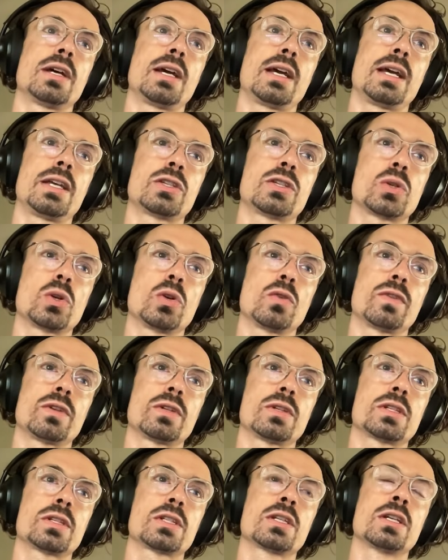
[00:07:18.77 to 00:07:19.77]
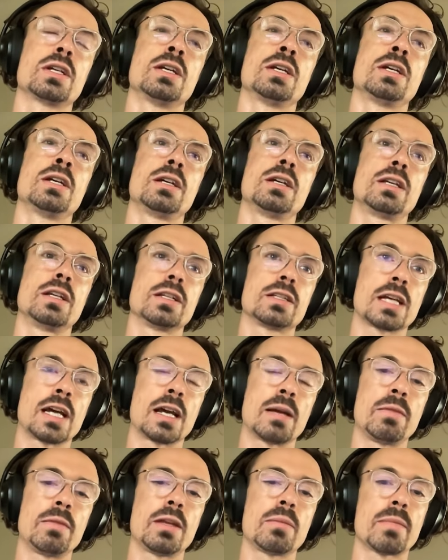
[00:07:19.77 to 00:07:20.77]
a service in a
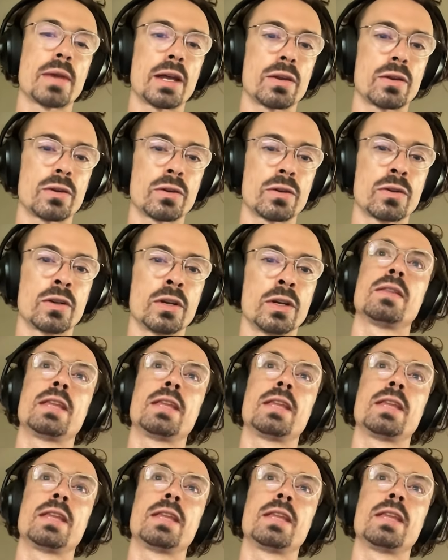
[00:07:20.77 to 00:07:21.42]
timely manner